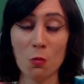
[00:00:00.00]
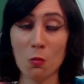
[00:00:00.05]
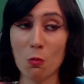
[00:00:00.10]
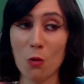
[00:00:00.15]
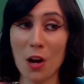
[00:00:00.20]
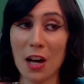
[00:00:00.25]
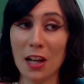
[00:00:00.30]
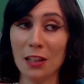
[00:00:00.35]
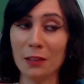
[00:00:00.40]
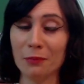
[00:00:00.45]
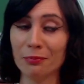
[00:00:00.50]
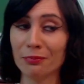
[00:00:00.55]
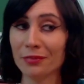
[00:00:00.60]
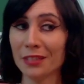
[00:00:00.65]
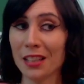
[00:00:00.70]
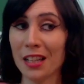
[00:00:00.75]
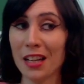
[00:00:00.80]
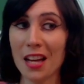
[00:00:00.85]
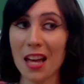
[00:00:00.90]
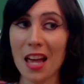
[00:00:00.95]
Well,
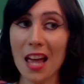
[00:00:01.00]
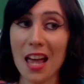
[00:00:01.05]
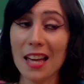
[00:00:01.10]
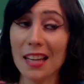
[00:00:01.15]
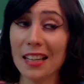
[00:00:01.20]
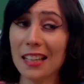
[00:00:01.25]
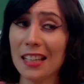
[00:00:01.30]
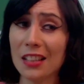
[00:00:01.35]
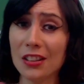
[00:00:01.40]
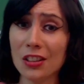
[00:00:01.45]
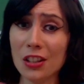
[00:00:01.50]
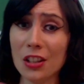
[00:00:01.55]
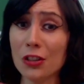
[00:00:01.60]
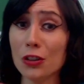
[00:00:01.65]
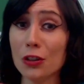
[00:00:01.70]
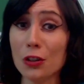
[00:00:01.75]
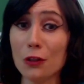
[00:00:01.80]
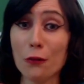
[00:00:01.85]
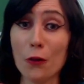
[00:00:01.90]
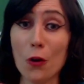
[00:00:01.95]
it's
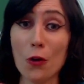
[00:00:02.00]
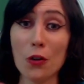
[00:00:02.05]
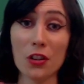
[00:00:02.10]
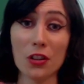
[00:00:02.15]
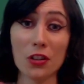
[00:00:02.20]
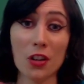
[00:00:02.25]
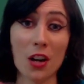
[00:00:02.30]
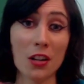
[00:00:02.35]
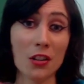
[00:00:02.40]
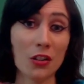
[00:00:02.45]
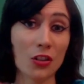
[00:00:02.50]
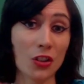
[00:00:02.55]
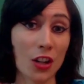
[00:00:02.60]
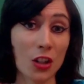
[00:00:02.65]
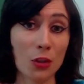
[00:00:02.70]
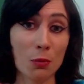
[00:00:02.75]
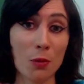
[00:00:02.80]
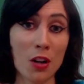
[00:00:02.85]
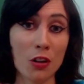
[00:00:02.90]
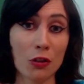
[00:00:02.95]
easier to focus on
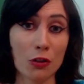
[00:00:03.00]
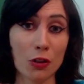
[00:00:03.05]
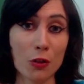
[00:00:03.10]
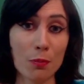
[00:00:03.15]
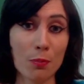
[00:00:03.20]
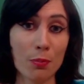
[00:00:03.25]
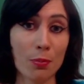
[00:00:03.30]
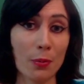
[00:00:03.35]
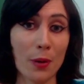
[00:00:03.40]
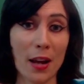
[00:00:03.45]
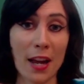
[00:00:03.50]
just one group,